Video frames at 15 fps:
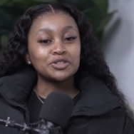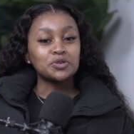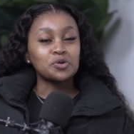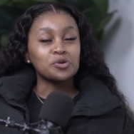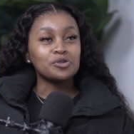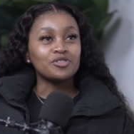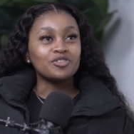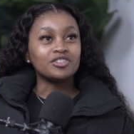
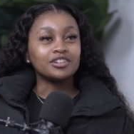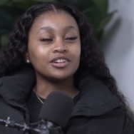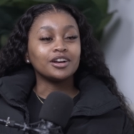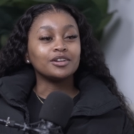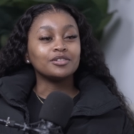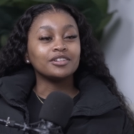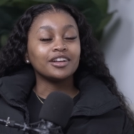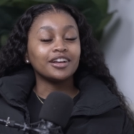so
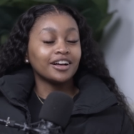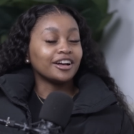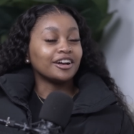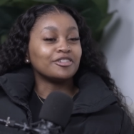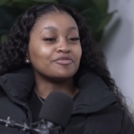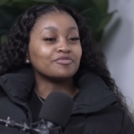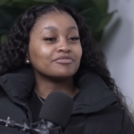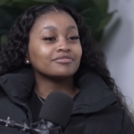
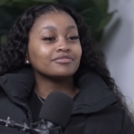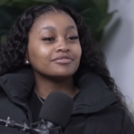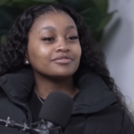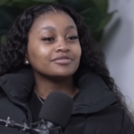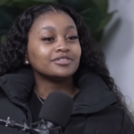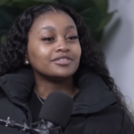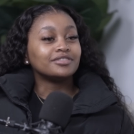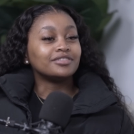um,
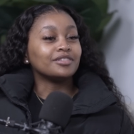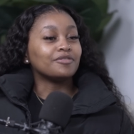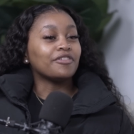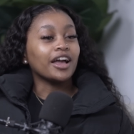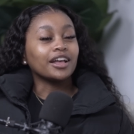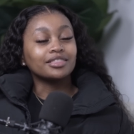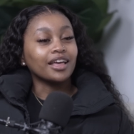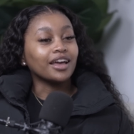the
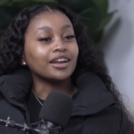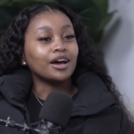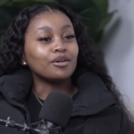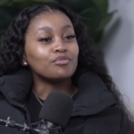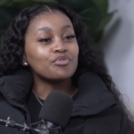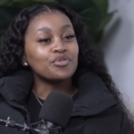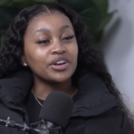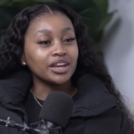fact that
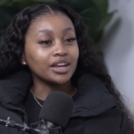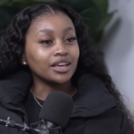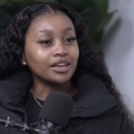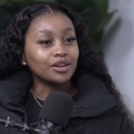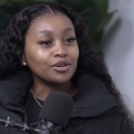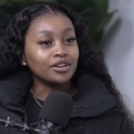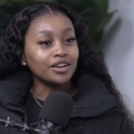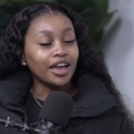I'm
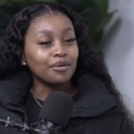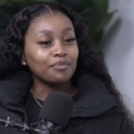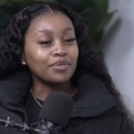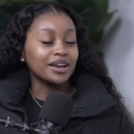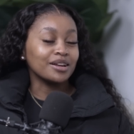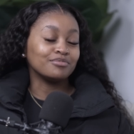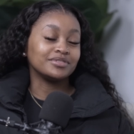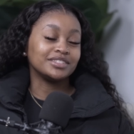pretty,
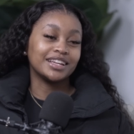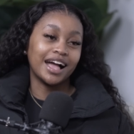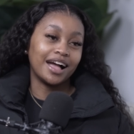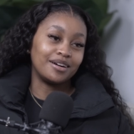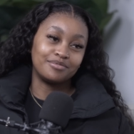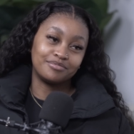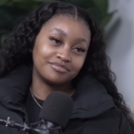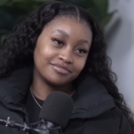but I'm
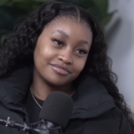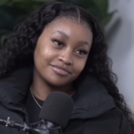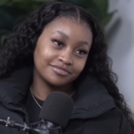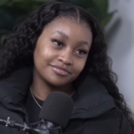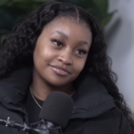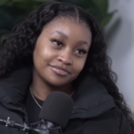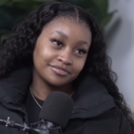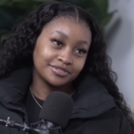dumb.
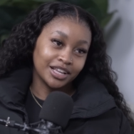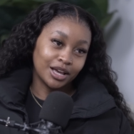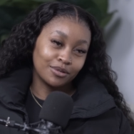Be